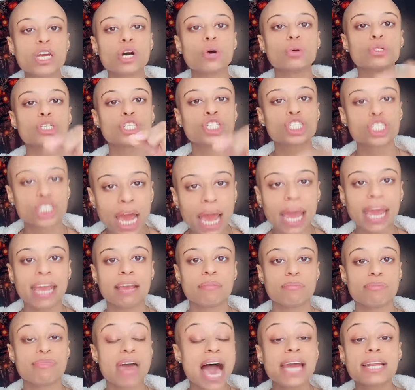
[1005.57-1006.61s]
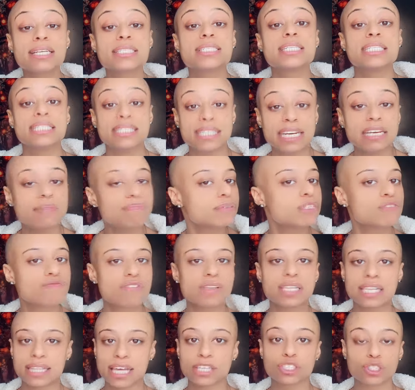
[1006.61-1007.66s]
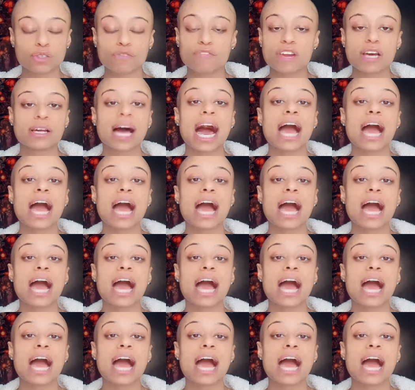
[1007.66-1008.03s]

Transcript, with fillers: feel shame that is the deepest feeling that you